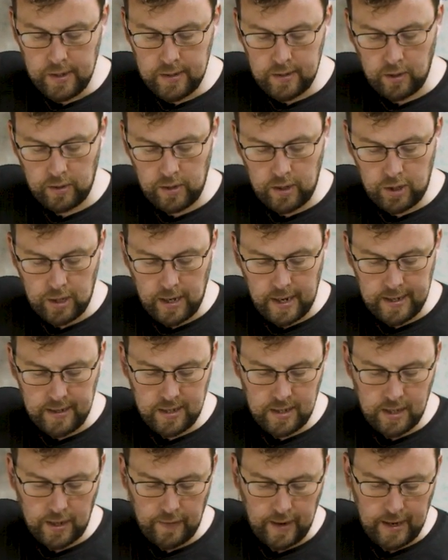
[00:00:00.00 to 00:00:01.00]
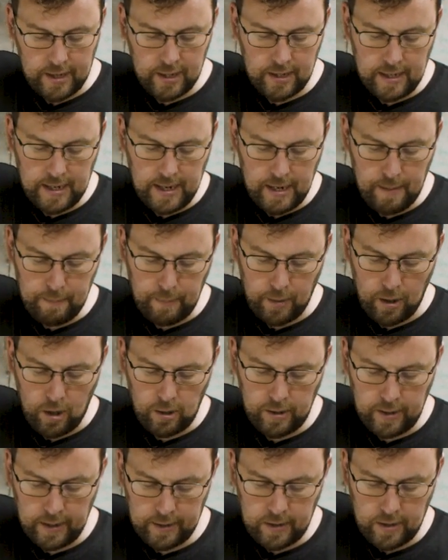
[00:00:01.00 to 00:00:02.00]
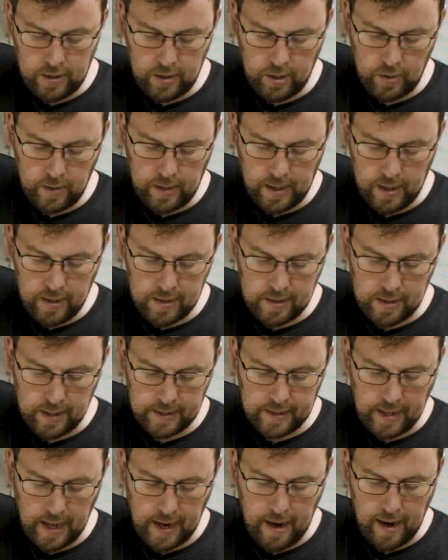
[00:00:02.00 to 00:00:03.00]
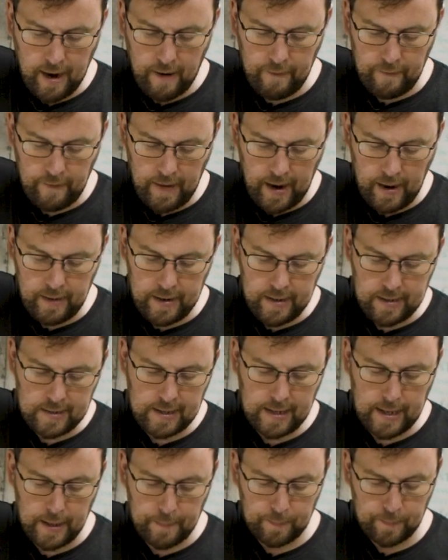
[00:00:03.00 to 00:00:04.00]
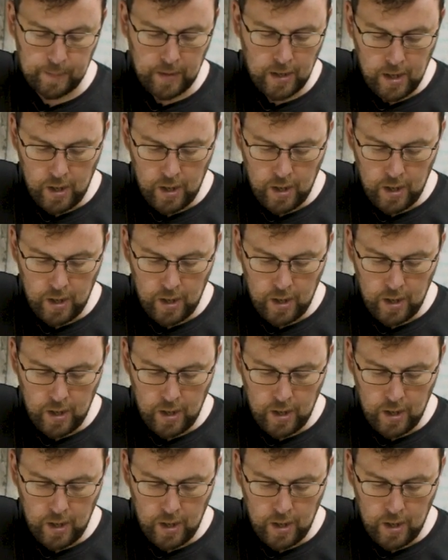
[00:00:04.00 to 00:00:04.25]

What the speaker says: So the chances of actually balking the 2 gears like that are very slim.